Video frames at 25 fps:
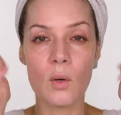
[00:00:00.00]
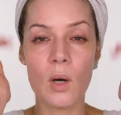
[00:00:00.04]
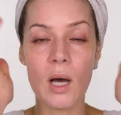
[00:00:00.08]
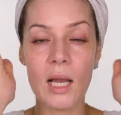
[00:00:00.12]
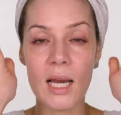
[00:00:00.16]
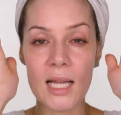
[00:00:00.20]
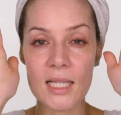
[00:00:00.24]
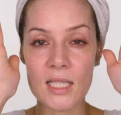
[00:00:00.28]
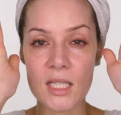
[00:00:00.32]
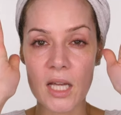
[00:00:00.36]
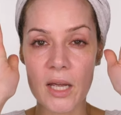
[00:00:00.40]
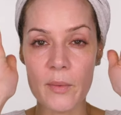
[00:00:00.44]
I
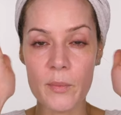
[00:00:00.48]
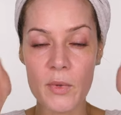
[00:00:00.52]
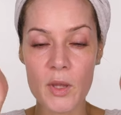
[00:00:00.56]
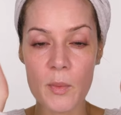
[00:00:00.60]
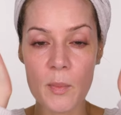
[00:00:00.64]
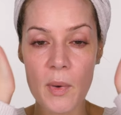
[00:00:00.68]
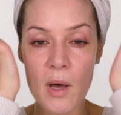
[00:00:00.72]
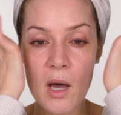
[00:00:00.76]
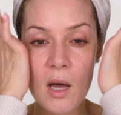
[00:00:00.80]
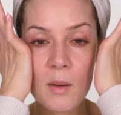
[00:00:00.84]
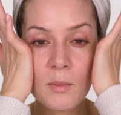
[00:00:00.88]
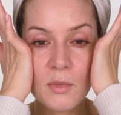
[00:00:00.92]
like to go in with the
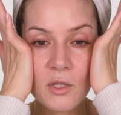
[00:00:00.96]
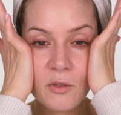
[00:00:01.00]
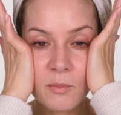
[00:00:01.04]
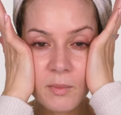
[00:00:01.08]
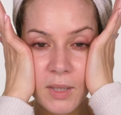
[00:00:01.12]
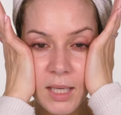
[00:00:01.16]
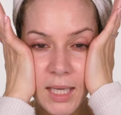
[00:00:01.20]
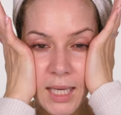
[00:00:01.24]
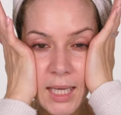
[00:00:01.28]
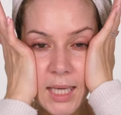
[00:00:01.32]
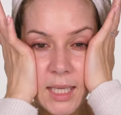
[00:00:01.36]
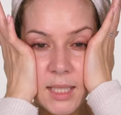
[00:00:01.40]
palms of
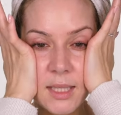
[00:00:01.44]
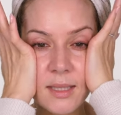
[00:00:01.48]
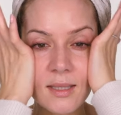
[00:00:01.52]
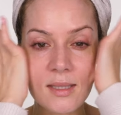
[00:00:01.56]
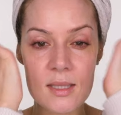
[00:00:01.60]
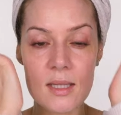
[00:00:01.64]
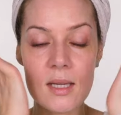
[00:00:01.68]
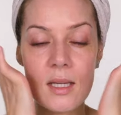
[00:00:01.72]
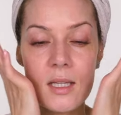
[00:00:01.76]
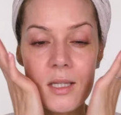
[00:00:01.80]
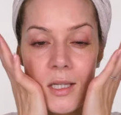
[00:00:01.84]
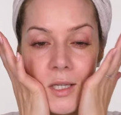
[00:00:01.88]
my
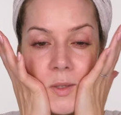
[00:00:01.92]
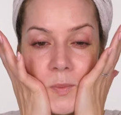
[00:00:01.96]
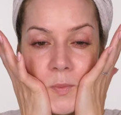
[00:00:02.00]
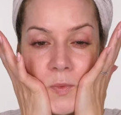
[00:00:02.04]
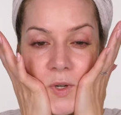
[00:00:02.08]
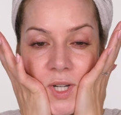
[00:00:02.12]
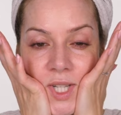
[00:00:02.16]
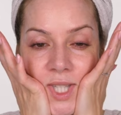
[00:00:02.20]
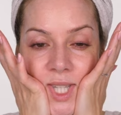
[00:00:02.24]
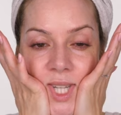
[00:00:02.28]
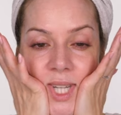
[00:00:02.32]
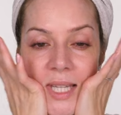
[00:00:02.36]
hands and just
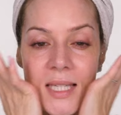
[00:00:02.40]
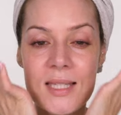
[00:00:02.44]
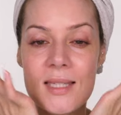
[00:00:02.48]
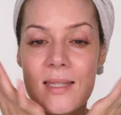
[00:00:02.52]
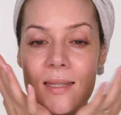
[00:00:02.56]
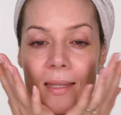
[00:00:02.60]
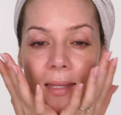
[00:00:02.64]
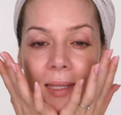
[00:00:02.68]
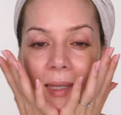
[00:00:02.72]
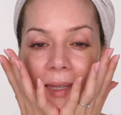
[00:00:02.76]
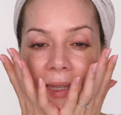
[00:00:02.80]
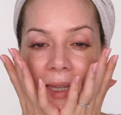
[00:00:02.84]
press it
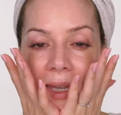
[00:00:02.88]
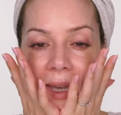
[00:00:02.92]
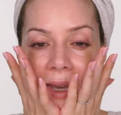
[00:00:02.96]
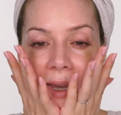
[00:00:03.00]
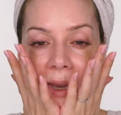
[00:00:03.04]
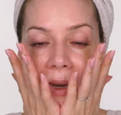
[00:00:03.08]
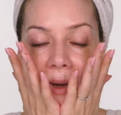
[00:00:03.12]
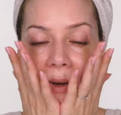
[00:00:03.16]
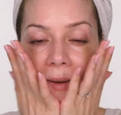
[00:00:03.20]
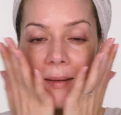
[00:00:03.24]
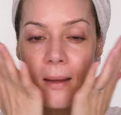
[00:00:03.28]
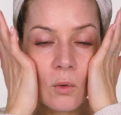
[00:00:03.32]
into the
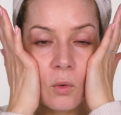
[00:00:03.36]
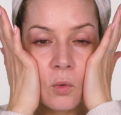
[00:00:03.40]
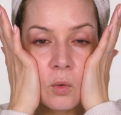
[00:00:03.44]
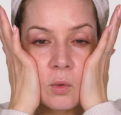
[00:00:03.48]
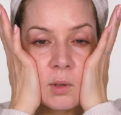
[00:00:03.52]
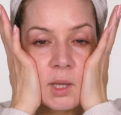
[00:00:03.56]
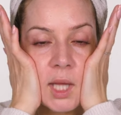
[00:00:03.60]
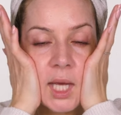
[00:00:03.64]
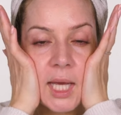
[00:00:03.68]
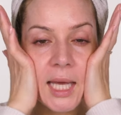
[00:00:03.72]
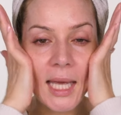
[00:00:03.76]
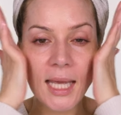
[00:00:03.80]
skin.
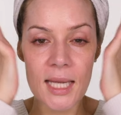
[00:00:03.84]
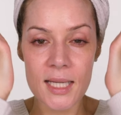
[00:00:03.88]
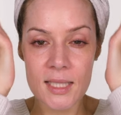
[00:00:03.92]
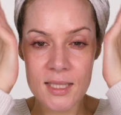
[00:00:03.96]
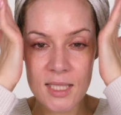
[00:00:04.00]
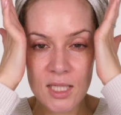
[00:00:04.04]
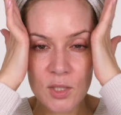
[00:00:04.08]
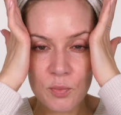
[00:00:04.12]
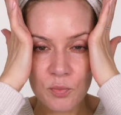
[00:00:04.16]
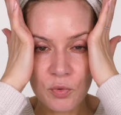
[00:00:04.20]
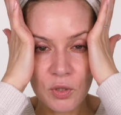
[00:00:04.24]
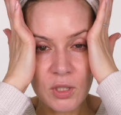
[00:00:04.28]
All that
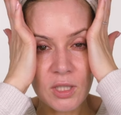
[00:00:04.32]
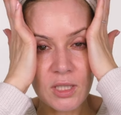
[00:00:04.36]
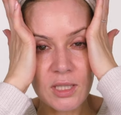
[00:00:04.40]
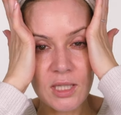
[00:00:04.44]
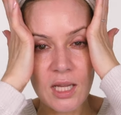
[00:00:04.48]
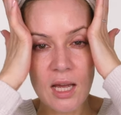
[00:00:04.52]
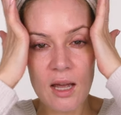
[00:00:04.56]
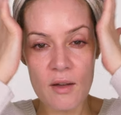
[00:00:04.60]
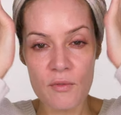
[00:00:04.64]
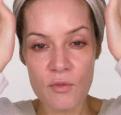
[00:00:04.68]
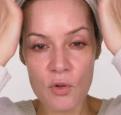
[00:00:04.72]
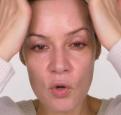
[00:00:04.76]
excess product
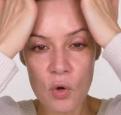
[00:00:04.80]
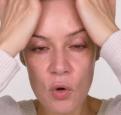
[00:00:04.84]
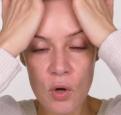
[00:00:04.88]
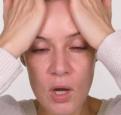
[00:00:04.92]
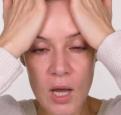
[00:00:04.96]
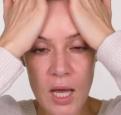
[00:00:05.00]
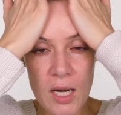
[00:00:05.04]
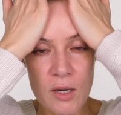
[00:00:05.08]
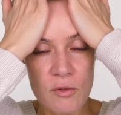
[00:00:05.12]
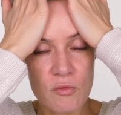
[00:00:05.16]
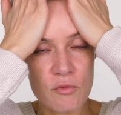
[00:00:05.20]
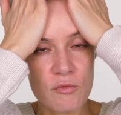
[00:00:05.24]
that I've not
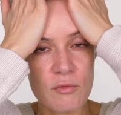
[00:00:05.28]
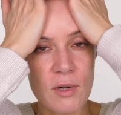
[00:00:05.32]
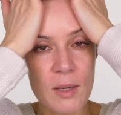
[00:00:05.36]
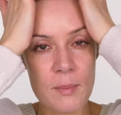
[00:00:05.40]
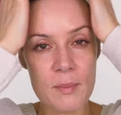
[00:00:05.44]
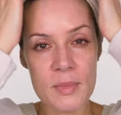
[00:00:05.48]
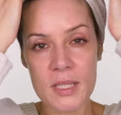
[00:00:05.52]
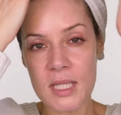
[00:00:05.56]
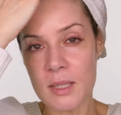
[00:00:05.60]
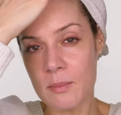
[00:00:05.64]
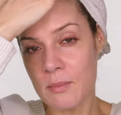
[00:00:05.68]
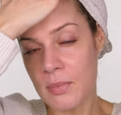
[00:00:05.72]
kind of
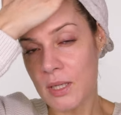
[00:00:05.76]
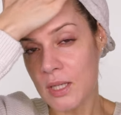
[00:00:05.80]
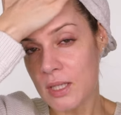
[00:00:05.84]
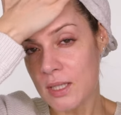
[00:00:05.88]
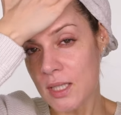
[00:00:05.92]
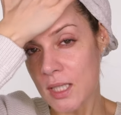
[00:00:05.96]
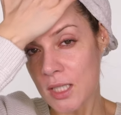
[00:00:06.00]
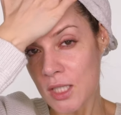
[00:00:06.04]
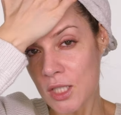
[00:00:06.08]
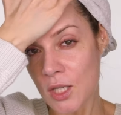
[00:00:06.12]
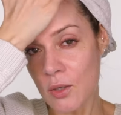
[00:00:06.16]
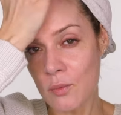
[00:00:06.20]
rubbed in
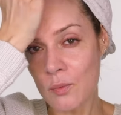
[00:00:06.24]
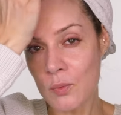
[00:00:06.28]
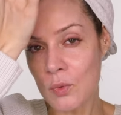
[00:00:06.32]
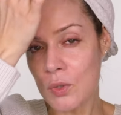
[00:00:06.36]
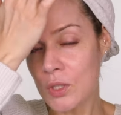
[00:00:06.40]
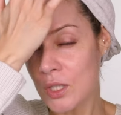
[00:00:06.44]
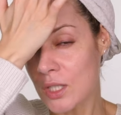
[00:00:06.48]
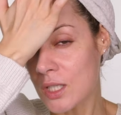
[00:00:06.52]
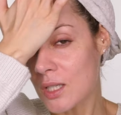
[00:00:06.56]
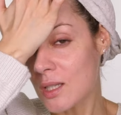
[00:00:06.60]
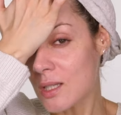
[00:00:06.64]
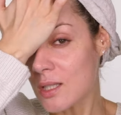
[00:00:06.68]
because I don't
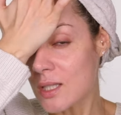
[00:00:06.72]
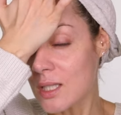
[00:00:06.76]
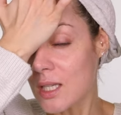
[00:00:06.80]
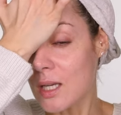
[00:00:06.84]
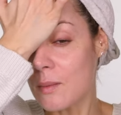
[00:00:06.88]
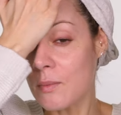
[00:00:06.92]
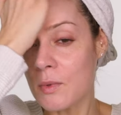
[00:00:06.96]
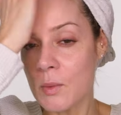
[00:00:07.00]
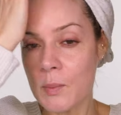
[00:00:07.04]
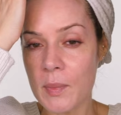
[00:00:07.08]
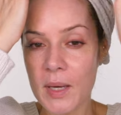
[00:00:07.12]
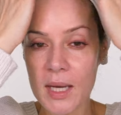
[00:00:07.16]
want to
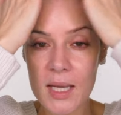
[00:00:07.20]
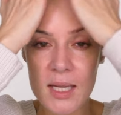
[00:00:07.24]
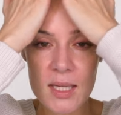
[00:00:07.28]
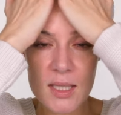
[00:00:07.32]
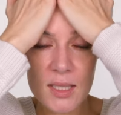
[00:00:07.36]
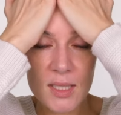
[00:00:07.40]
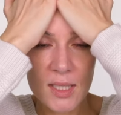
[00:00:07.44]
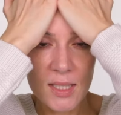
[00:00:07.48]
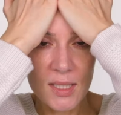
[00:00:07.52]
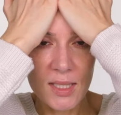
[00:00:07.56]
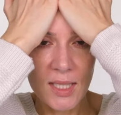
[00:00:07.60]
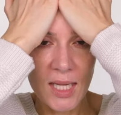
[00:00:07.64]
disturb the
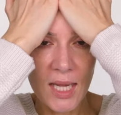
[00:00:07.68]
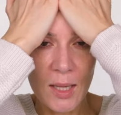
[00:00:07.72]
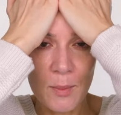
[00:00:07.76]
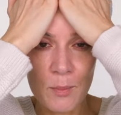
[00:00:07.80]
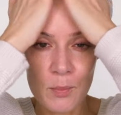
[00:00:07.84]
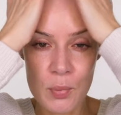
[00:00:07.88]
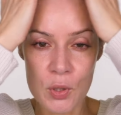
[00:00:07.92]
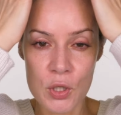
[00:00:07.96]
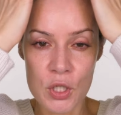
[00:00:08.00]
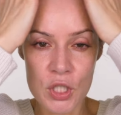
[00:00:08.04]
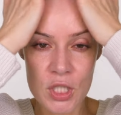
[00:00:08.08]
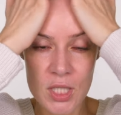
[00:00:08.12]
base is
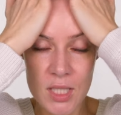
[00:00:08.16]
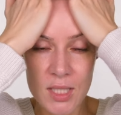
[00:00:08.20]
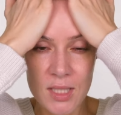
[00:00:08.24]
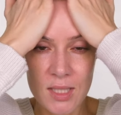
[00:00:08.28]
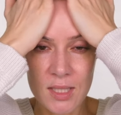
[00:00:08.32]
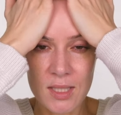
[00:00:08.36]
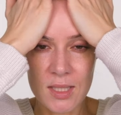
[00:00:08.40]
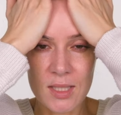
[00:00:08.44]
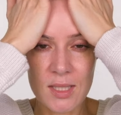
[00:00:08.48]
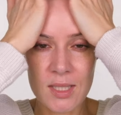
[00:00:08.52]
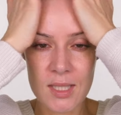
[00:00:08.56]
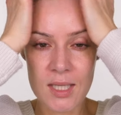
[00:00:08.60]
getting pushed
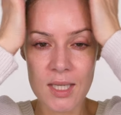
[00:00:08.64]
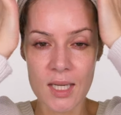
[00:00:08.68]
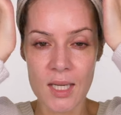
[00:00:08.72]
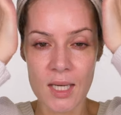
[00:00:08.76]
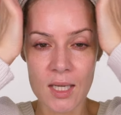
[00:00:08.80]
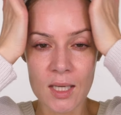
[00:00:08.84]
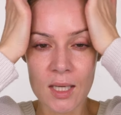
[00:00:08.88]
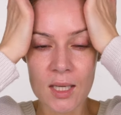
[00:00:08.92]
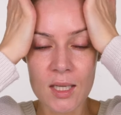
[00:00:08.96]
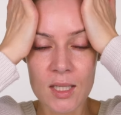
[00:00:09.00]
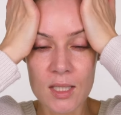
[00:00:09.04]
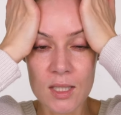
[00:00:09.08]
into the
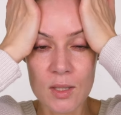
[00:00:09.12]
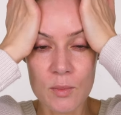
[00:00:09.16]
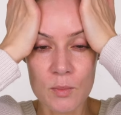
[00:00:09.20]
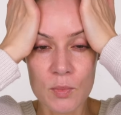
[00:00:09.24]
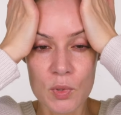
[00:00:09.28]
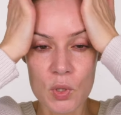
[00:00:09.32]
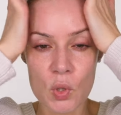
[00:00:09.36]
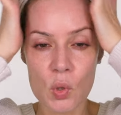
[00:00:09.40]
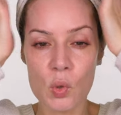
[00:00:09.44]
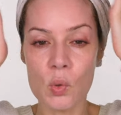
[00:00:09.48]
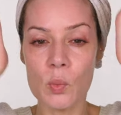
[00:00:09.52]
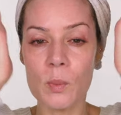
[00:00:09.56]
skin and it's
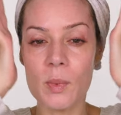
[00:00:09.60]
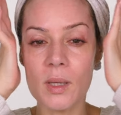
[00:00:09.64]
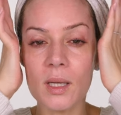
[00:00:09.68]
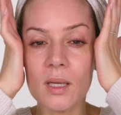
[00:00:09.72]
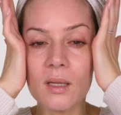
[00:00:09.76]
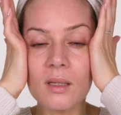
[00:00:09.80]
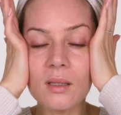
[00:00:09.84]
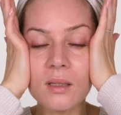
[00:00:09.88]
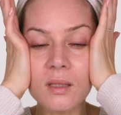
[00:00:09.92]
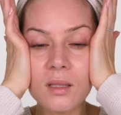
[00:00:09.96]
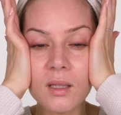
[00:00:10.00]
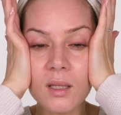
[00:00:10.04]

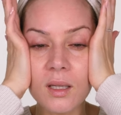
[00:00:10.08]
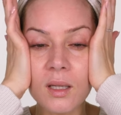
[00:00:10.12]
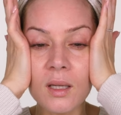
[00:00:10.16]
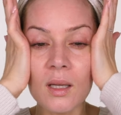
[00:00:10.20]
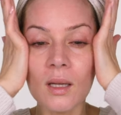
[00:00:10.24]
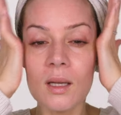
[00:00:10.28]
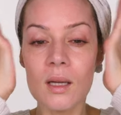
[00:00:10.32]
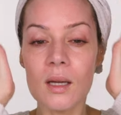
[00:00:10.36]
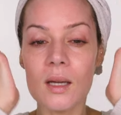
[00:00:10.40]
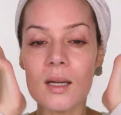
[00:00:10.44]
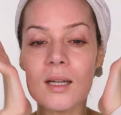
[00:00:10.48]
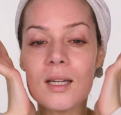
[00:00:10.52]
absorbing
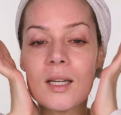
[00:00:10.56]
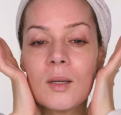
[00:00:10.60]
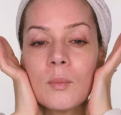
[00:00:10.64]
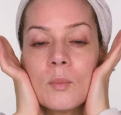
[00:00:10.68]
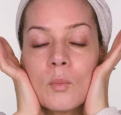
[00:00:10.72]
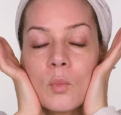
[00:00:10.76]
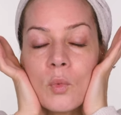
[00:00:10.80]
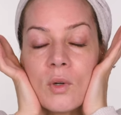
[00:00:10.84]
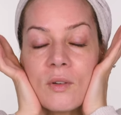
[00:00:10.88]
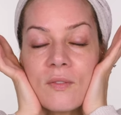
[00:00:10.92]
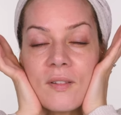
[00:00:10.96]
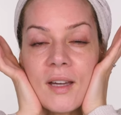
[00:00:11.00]

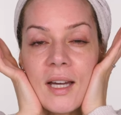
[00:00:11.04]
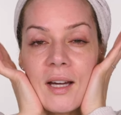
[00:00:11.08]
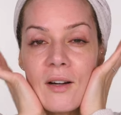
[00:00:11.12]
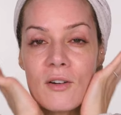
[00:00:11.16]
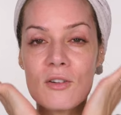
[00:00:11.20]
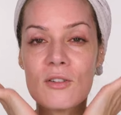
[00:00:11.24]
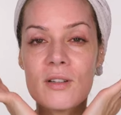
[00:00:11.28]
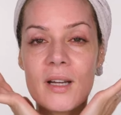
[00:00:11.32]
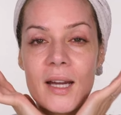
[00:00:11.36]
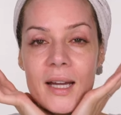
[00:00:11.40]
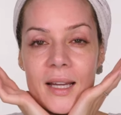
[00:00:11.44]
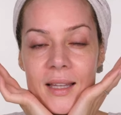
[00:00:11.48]

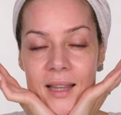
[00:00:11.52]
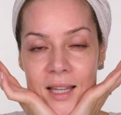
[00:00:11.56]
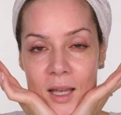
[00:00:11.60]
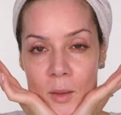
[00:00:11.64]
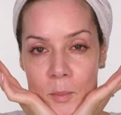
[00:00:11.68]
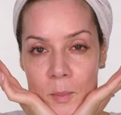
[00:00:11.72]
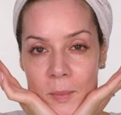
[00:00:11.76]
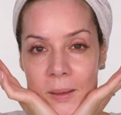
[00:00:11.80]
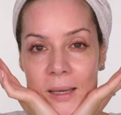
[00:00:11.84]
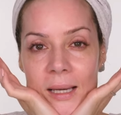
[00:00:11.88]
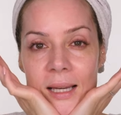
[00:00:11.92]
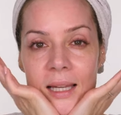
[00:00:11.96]
without creating
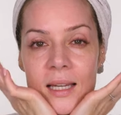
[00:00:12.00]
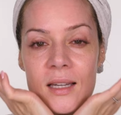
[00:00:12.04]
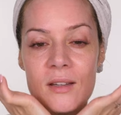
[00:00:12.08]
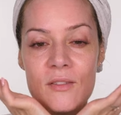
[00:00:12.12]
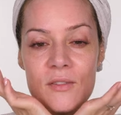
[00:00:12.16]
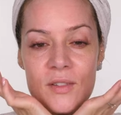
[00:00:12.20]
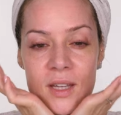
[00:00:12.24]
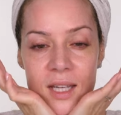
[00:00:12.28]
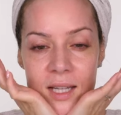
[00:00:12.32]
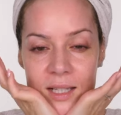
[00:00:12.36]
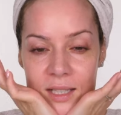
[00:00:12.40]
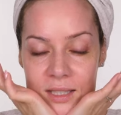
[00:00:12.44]
that pilling
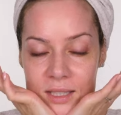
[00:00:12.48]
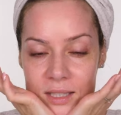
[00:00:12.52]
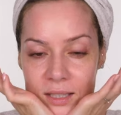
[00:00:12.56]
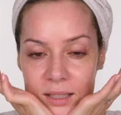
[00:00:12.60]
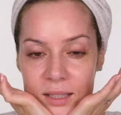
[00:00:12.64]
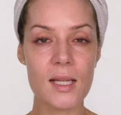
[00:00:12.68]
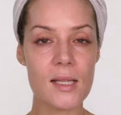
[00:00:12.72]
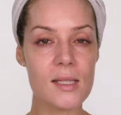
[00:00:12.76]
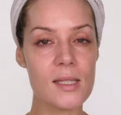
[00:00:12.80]
effect.